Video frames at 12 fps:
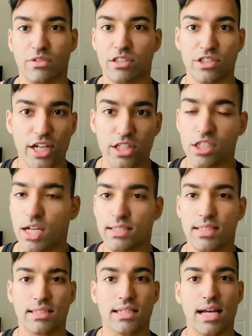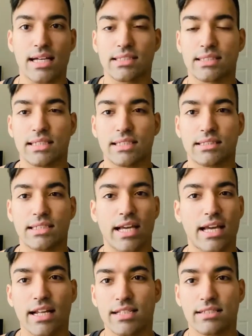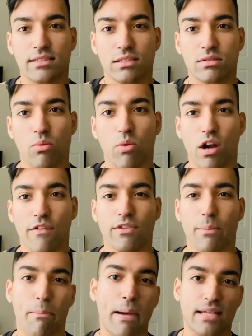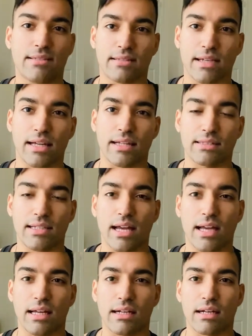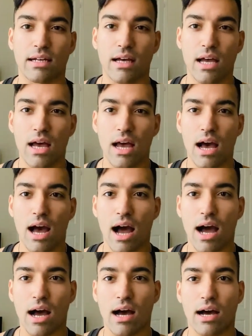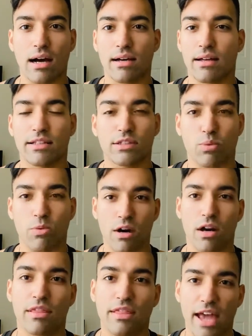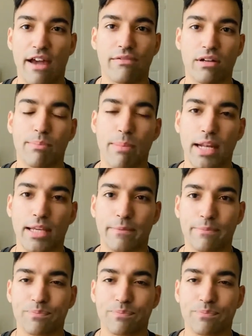stretching exercises. It is one of the best things, and it's worth every penny.